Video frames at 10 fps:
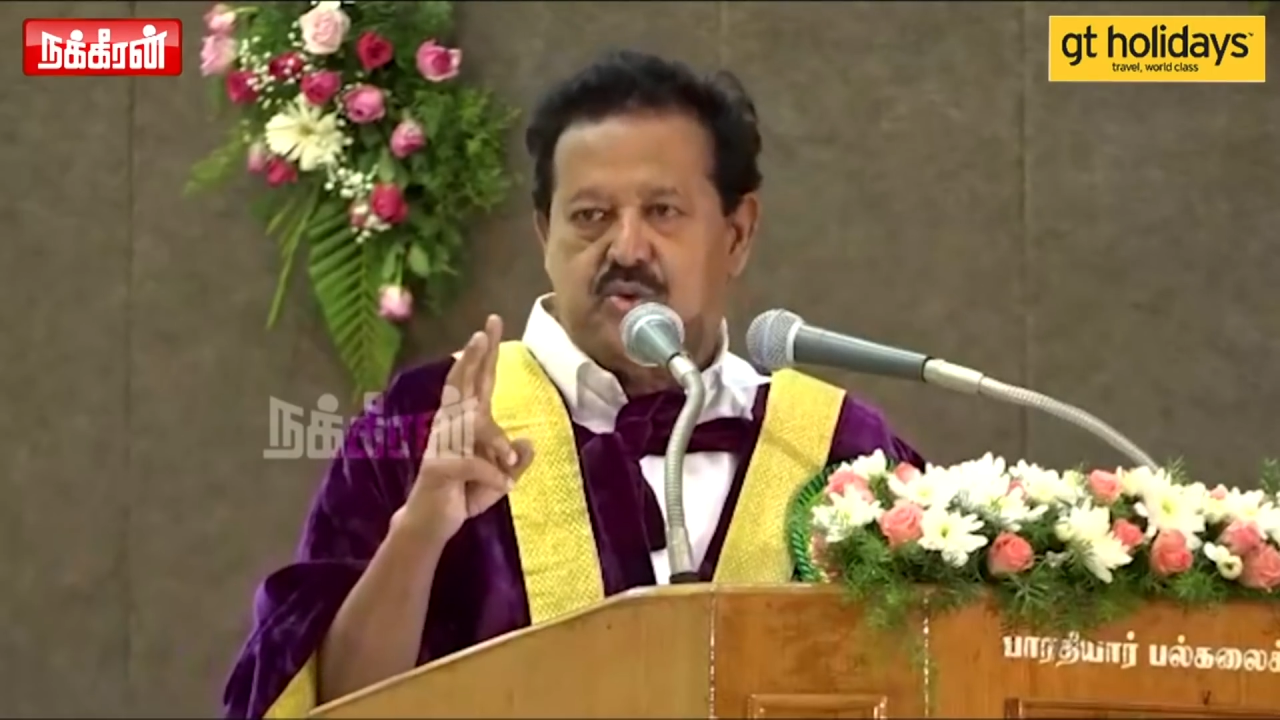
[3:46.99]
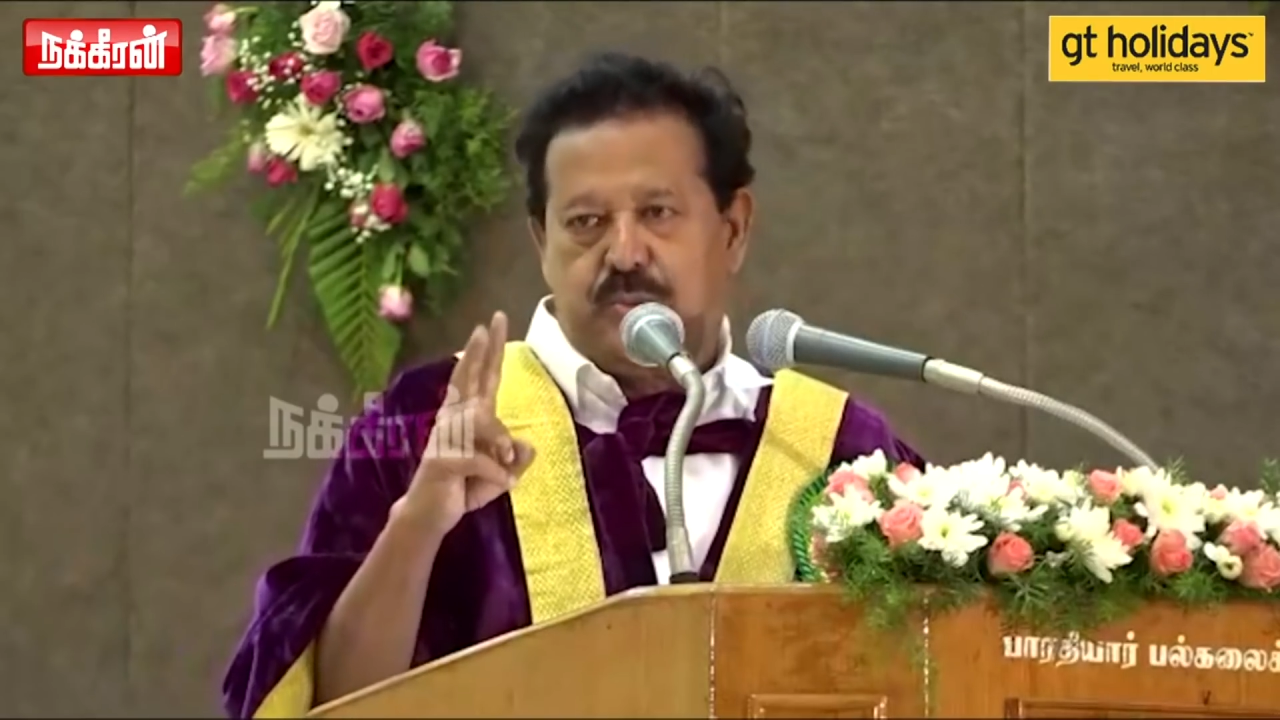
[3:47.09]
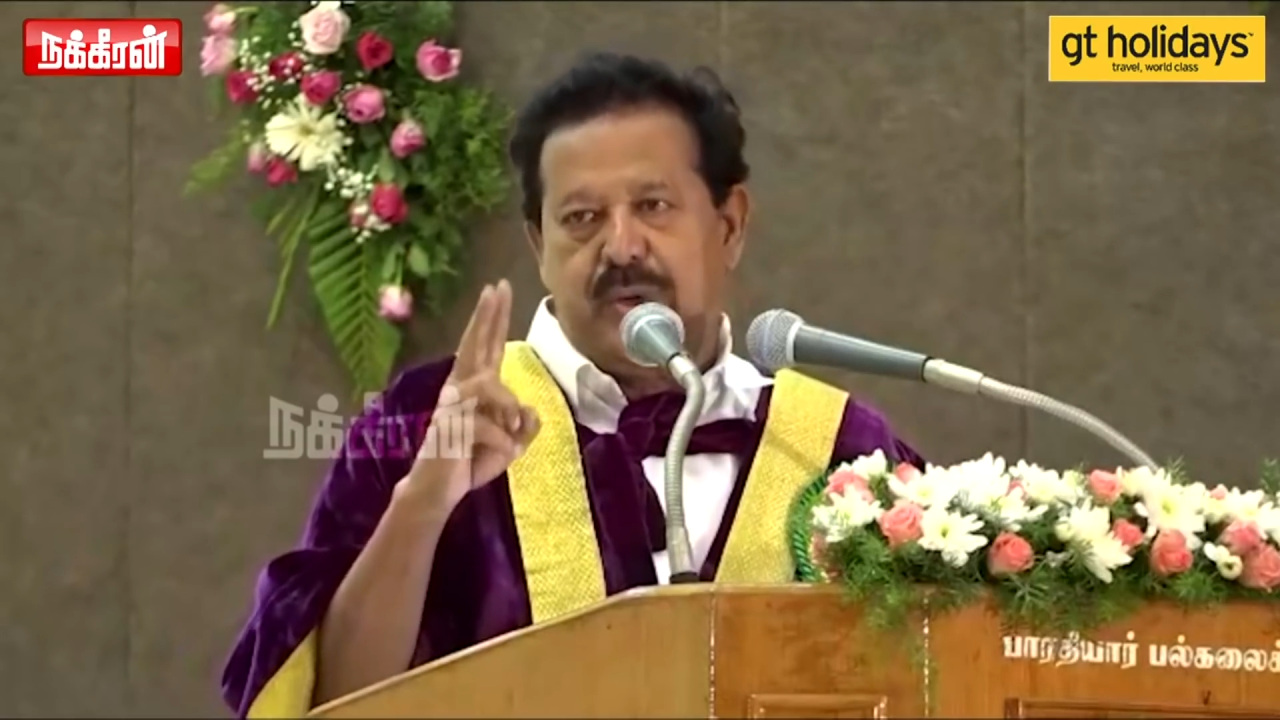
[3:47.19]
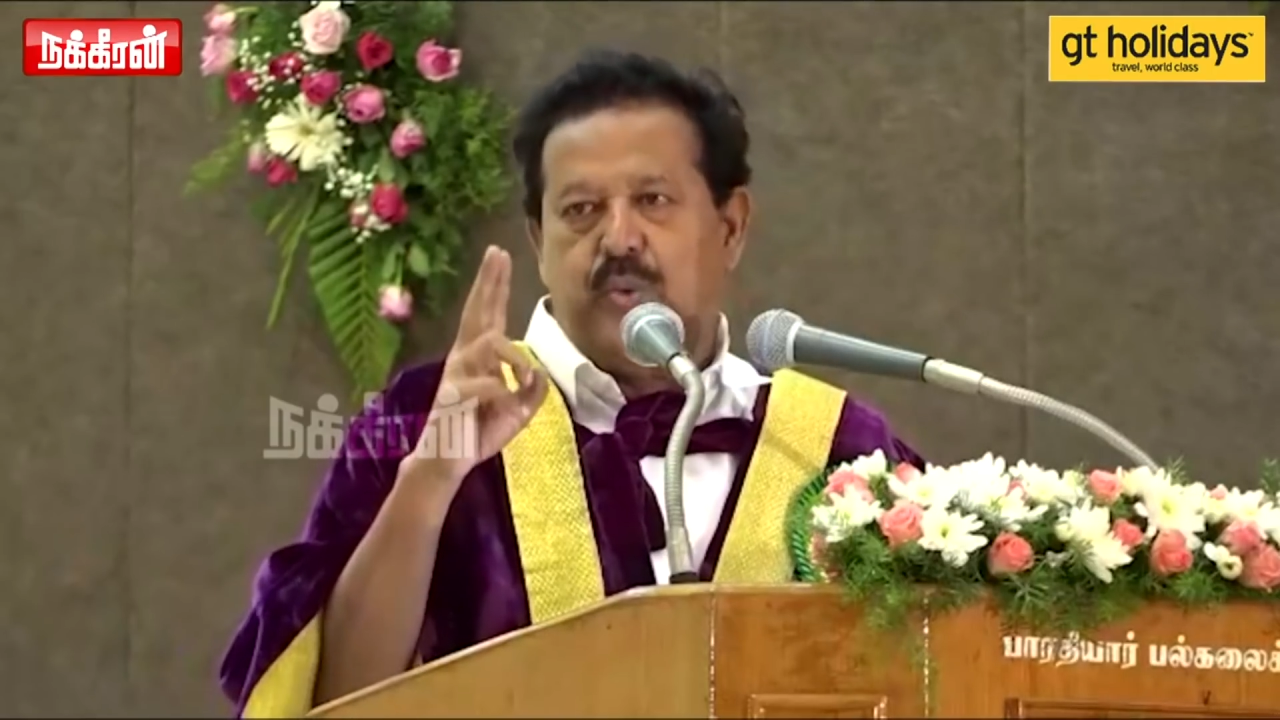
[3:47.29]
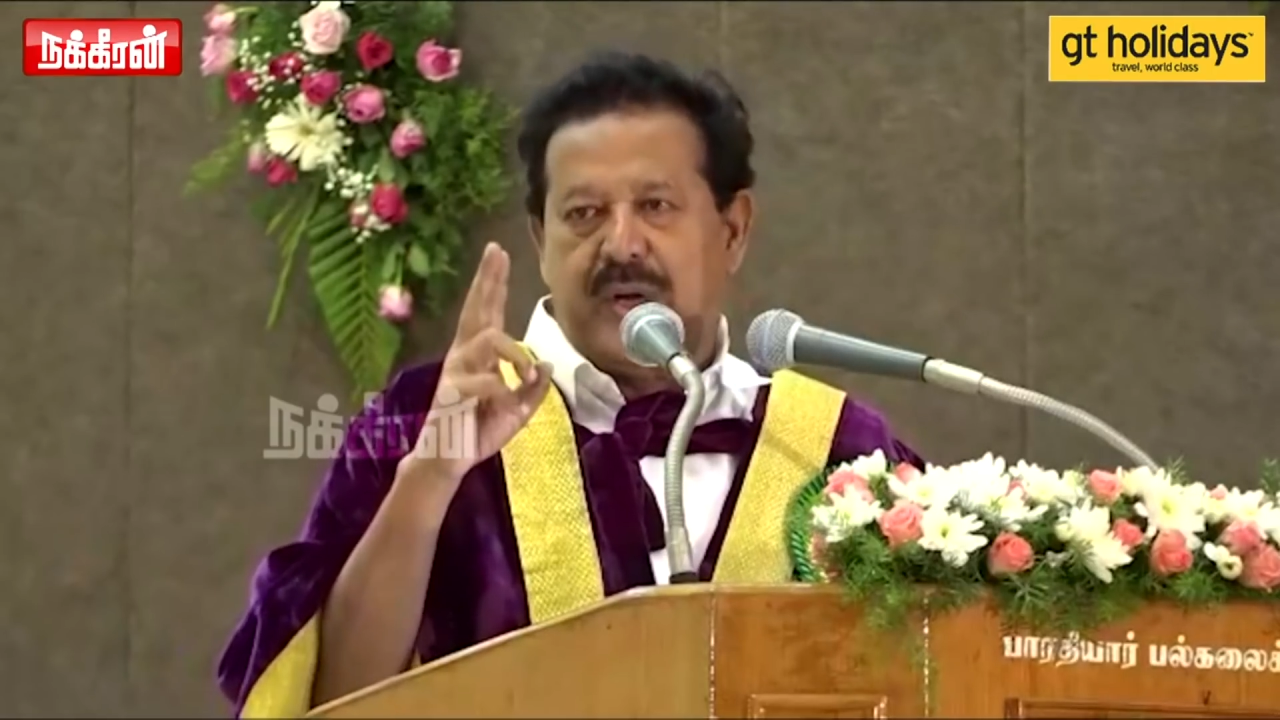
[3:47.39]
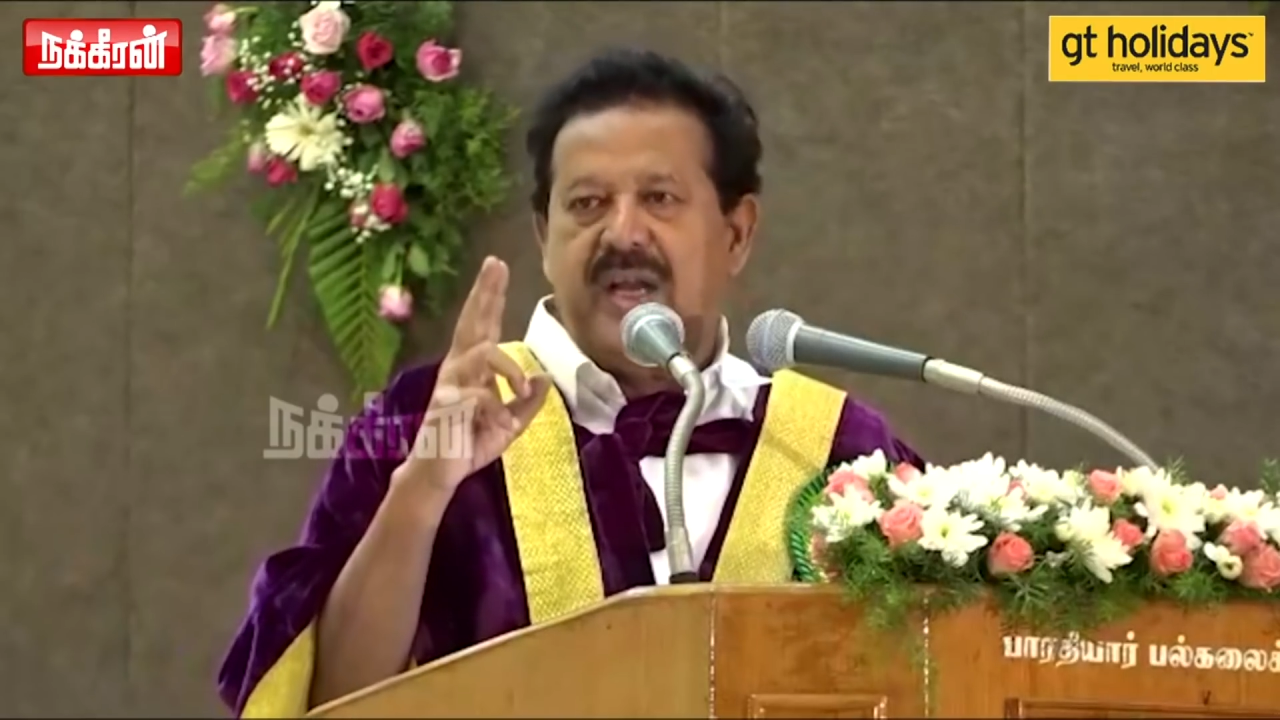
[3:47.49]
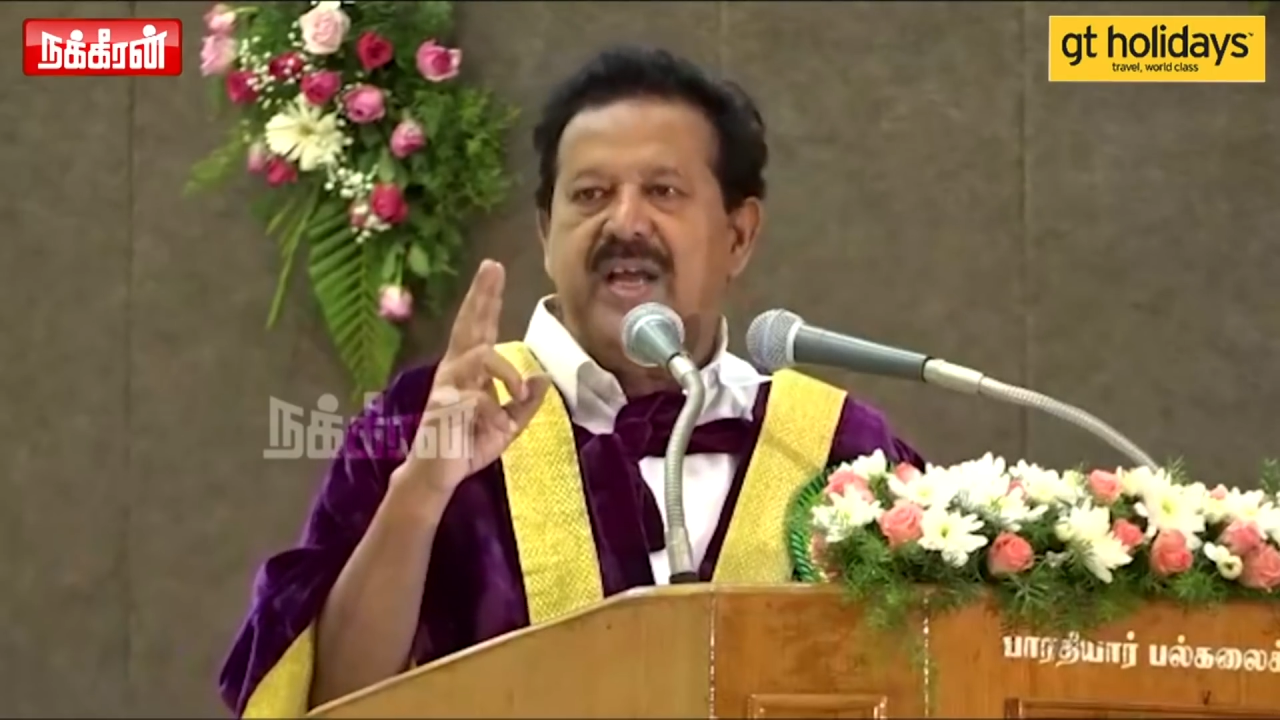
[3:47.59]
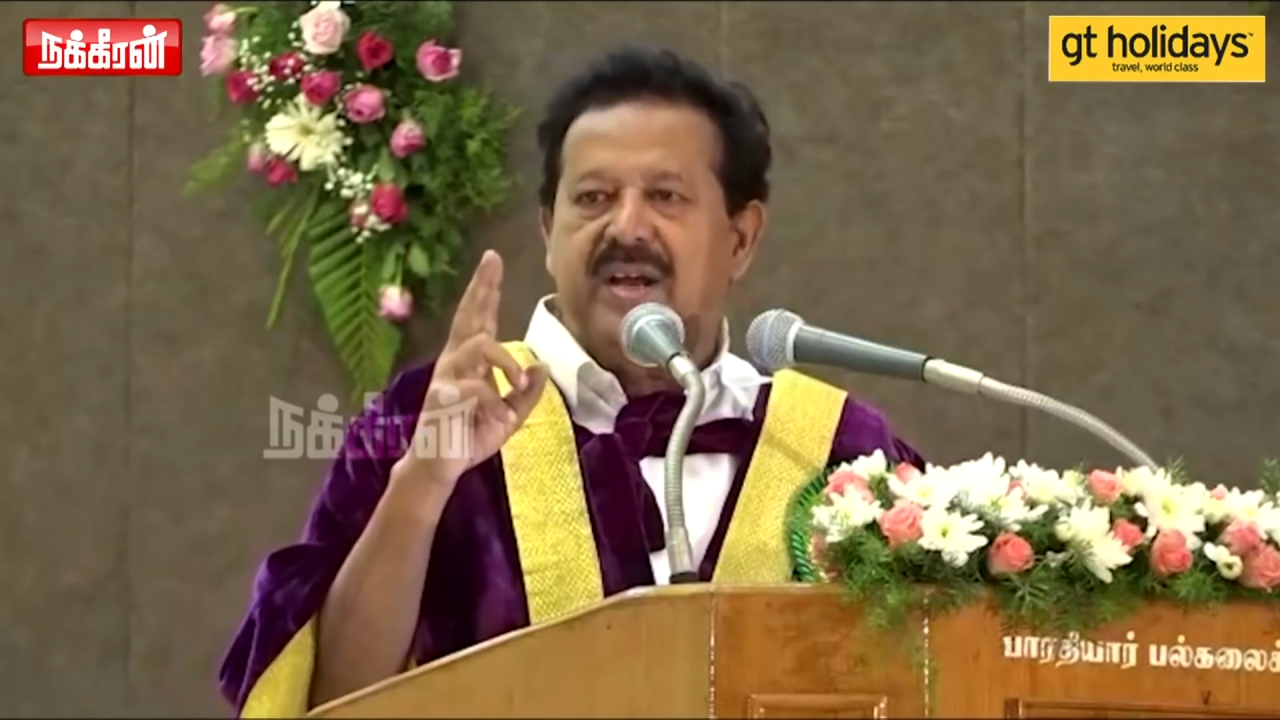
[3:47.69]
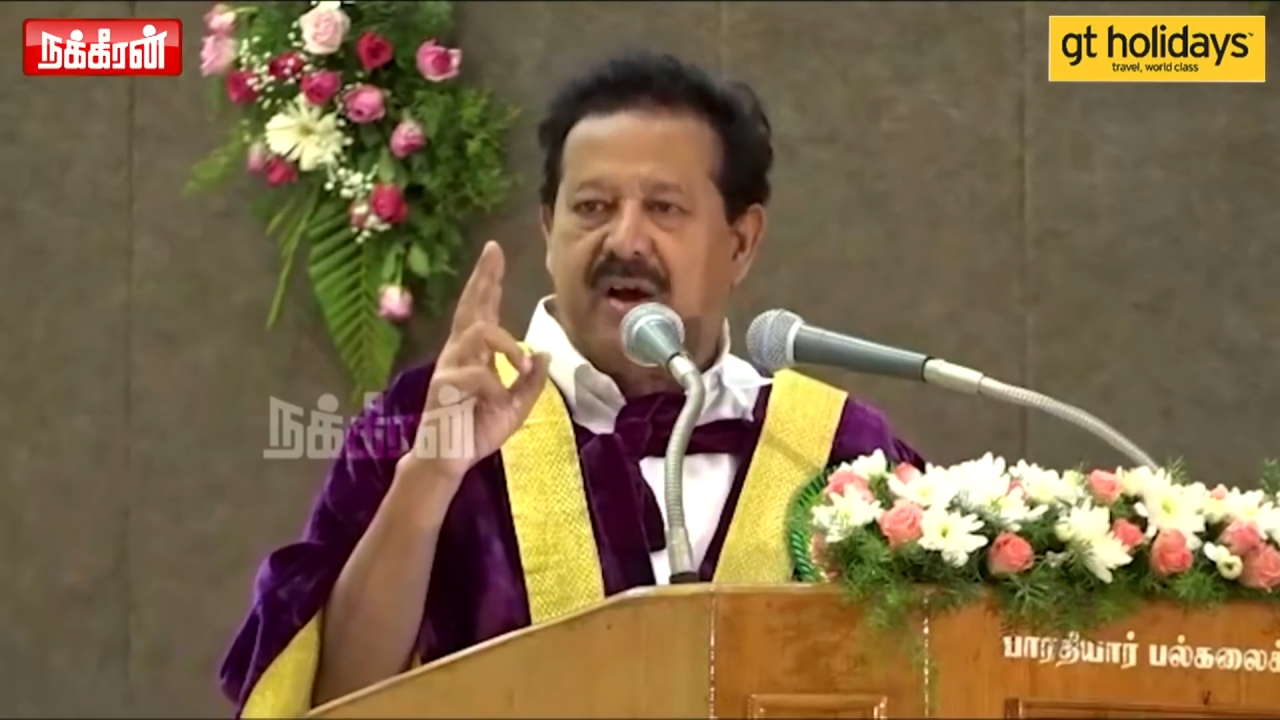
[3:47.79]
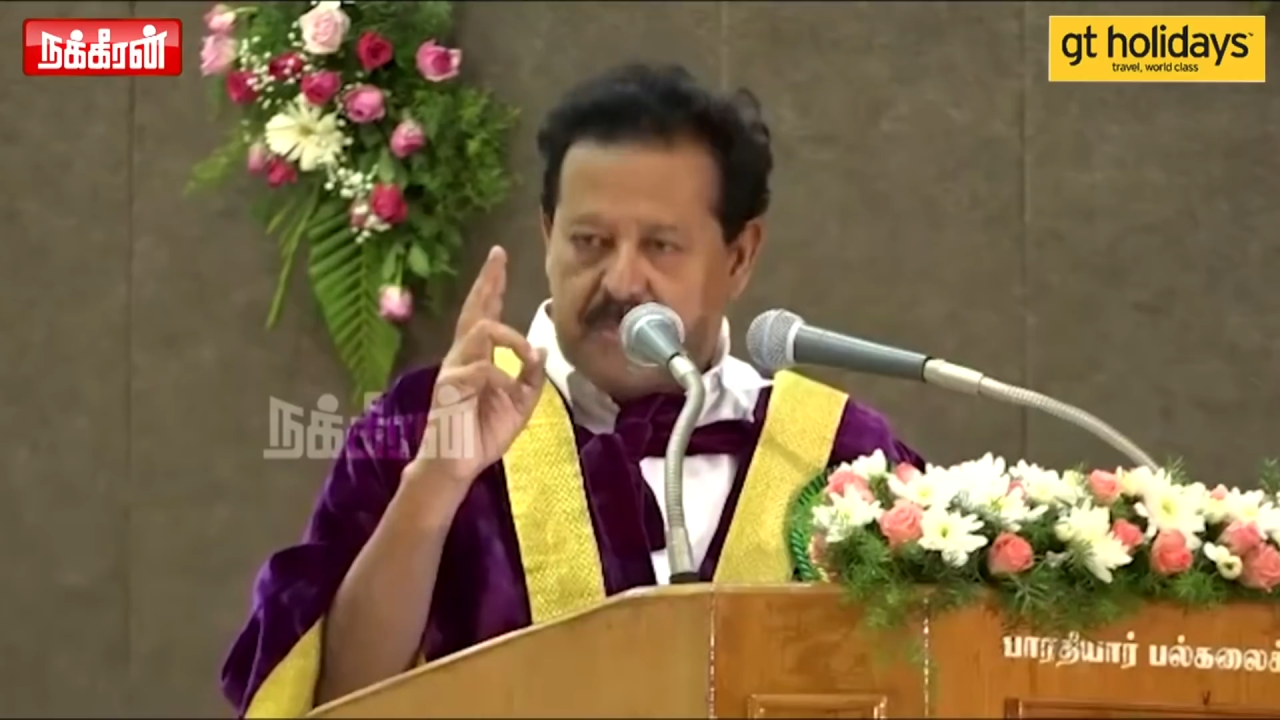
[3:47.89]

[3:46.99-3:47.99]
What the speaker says: to be only an